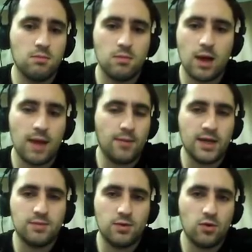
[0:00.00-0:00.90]
I
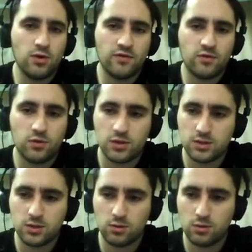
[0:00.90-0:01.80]
might be wrong, of course.
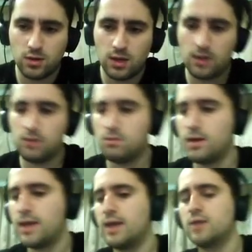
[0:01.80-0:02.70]
So
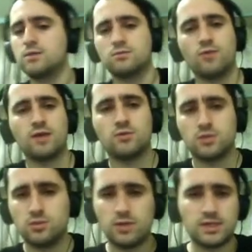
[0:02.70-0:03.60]
I had one or
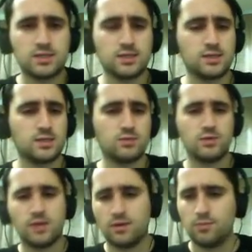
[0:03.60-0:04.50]
two instances
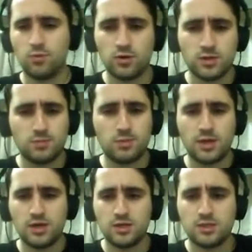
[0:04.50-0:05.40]
when I reported
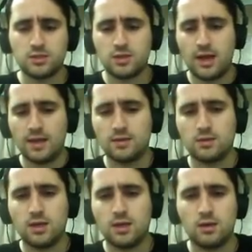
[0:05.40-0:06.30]
players
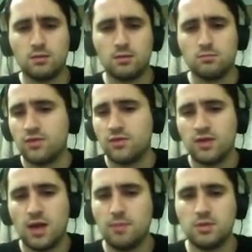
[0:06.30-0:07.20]
and nothing
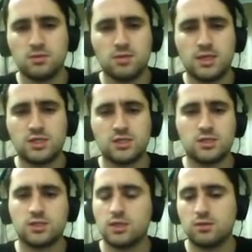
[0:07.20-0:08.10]
happened. Leeches
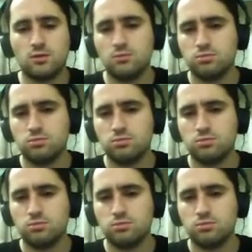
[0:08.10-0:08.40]
just said no,